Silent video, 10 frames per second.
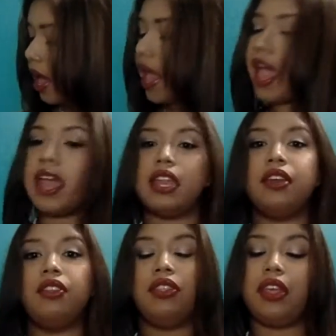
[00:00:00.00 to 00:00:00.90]
And
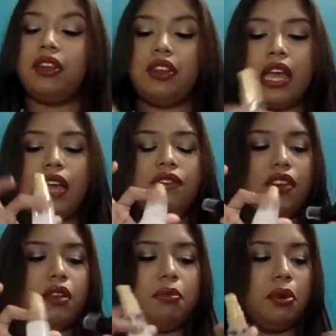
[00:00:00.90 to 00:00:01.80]
there you have
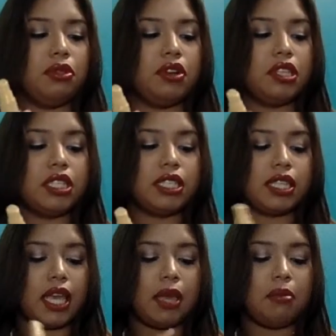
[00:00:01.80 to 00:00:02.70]
it. Both are the
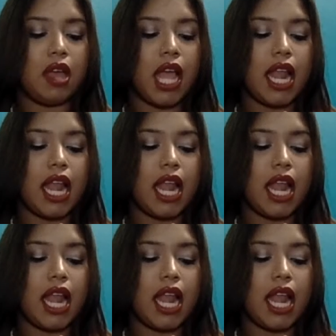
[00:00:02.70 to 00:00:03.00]
same.